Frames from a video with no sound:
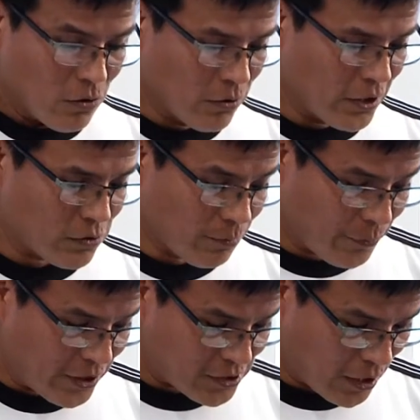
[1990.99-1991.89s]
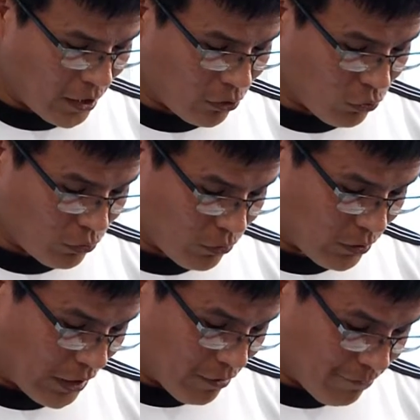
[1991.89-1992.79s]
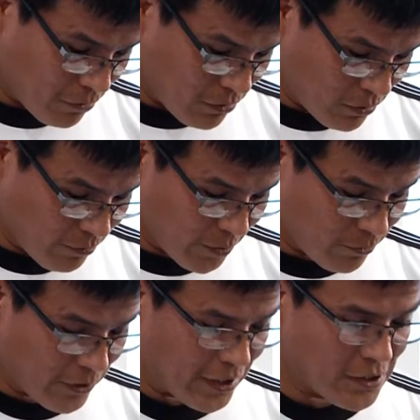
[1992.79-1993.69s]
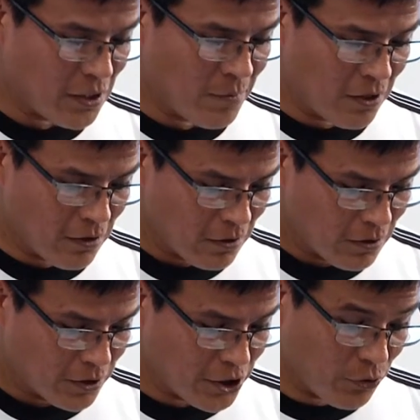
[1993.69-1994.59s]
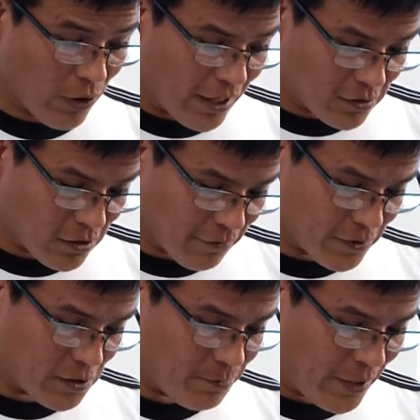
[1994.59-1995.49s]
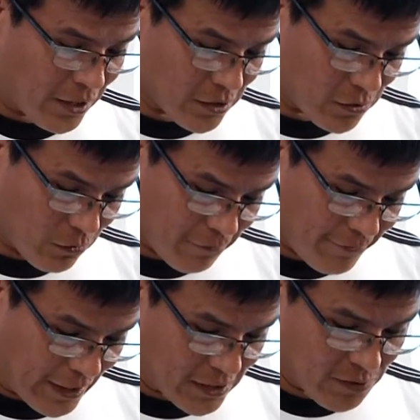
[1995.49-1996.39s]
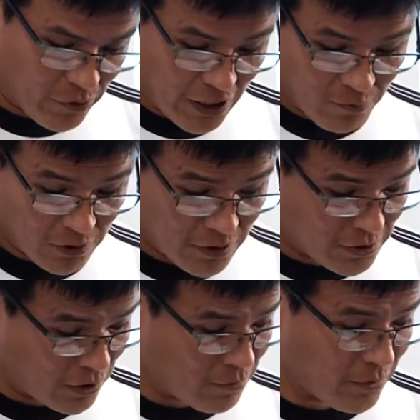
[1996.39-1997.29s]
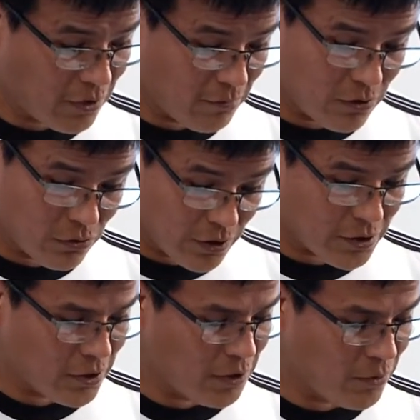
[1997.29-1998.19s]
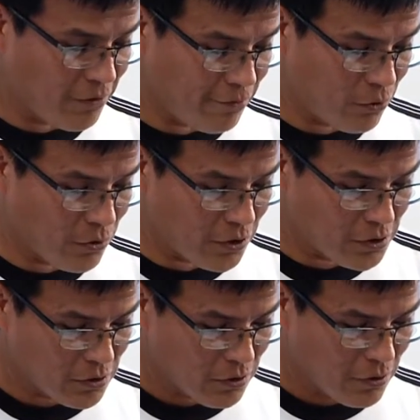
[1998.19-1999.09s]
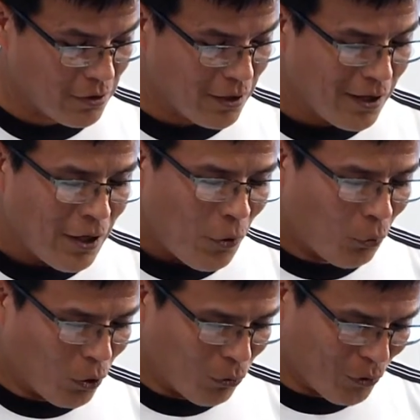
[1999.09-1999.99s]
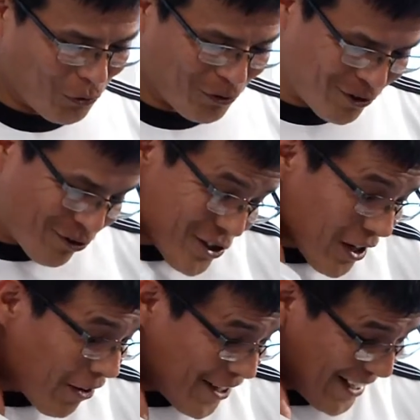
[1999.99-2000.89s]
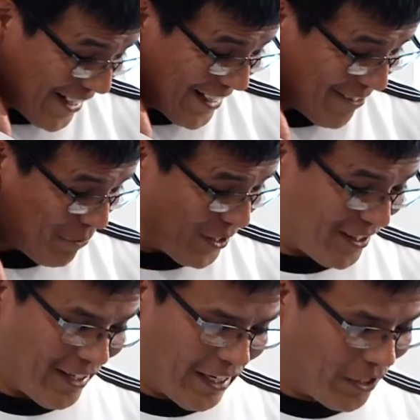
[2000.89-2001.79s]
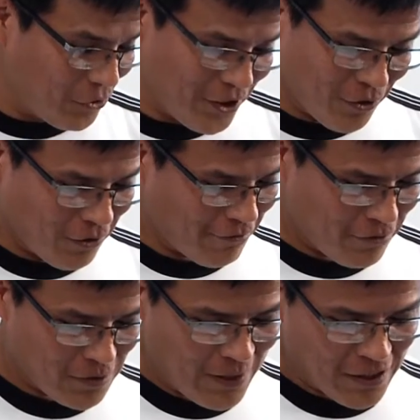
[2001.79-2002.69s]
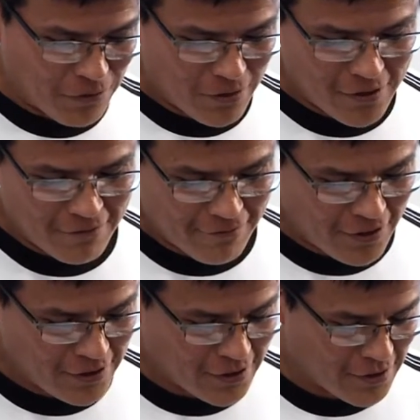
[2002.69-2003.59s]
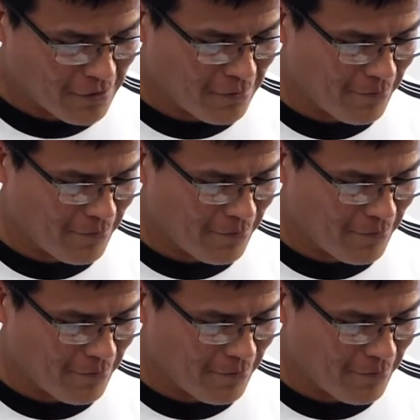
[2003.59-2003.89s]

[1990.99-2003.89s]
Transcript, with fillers: una sorpresa en tu teléfono. Me puedes llamar. She rattles off in Spanish so fast I'm unable to discern but, to discern but a few words. Whoa, whoa, whoa, sorry, cat, but I only know a few Spanish words and phrases.